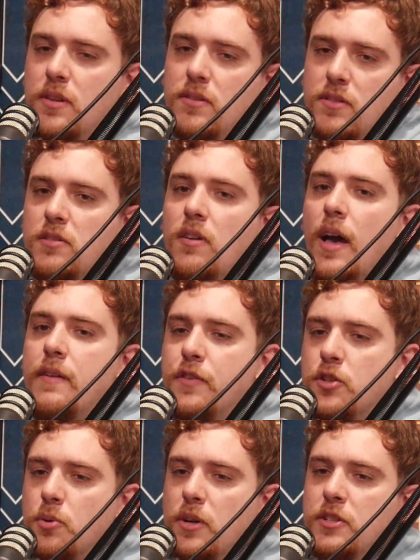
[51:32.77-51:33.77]
to life in
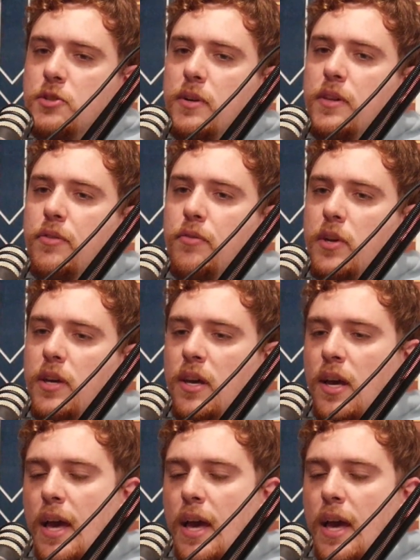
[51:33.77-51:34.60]
2023.